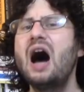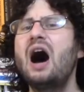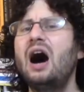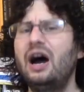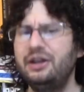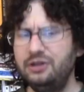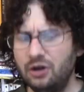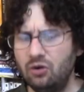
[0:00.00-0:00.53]

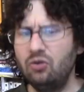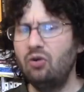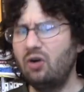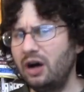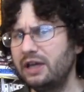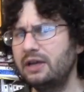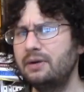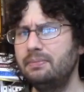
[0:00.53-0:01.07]
I don't
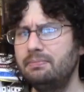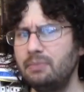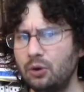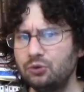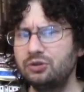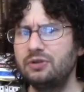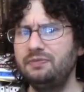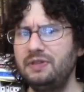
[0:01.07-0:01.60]
like
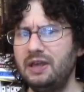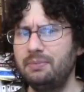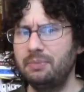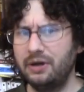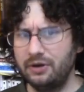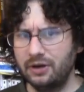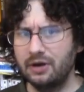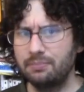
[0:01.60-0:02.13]
most of the
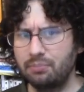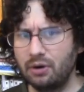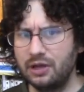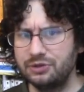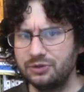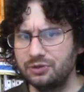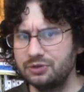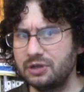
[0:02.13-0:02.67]
American
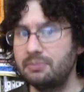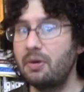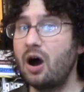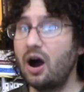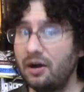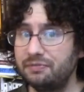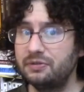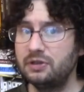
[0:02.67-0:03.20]
pretzels, and I'm
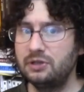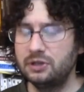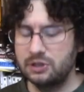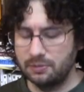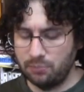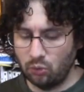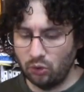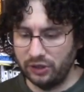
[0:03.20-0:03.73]
often
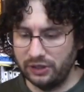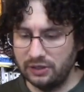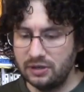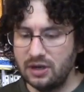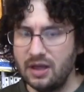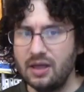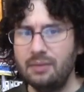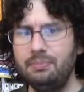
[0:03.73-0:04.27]

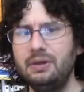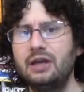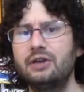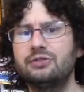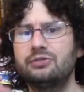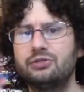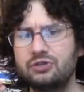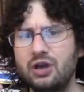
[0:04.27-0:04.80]
disappointed
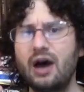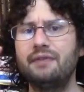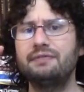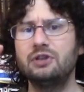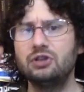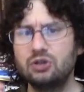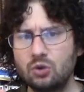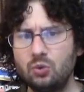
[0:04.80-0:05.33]
because they're soft
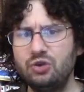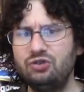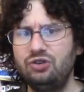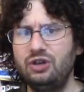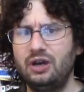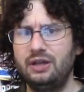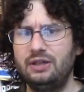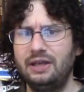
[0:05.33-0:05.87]
and
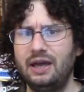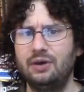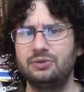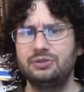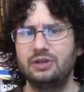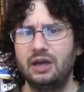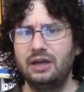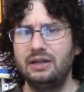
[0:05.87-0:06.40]
squishy on the
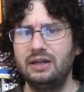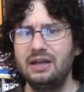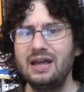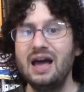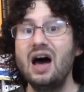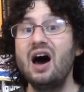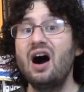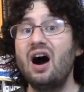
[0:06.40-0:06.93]
outside.
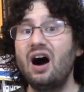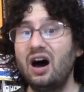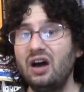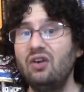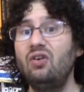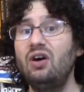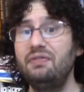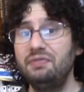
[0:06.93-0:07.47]
I
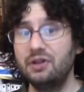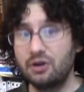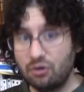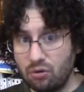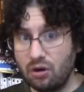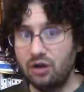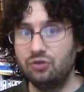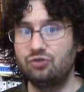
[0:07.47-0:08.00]
love the
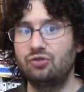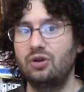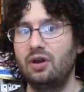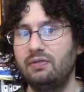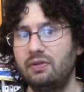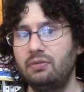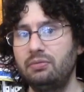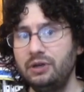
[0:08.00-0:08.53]
crunch
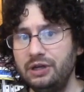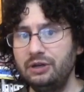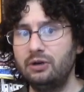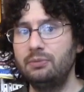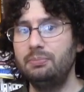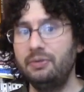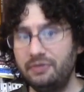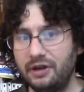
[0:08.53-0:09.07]
of a
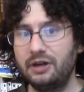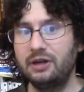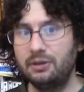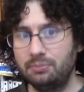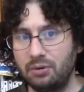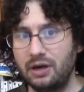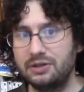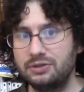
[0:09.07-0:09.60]
real
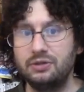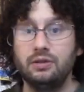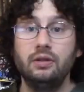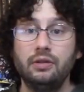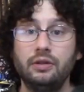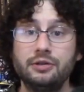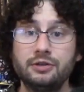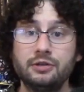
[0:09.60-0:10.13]
Bavarian pretzel.
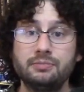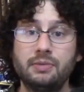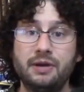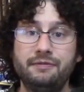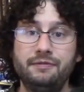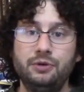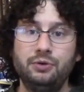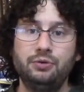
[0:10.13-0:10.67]
This is my
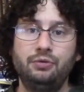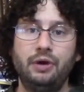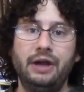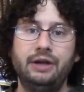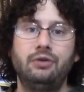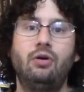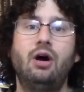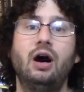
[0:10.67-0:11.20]
food
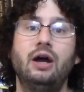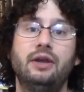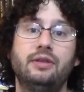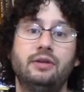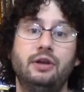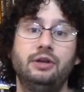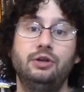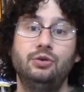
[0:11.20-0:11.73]
grade lye
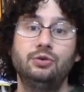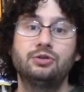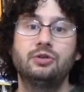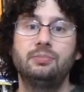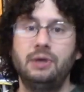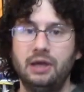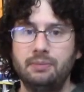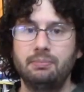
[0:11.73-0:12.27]
that I use
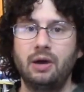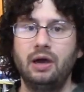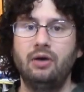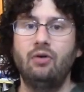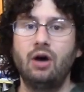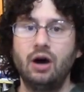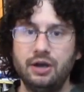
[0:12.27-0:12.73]
to make my lye